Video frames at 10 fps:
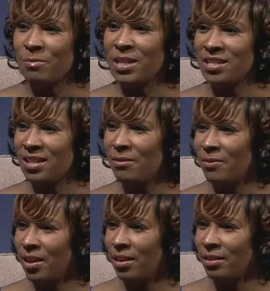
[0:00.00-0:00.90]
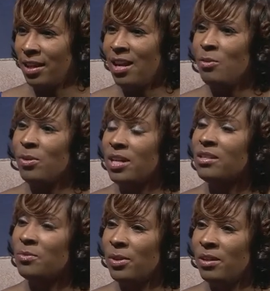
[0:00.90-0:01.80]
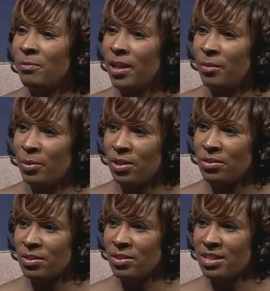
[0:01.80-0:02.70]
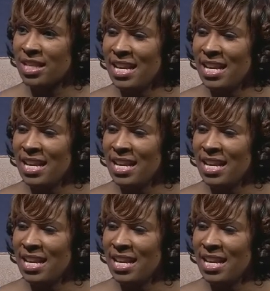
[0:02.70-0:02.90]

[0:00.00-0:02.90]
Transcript: my stepfather, he was one of my abusers,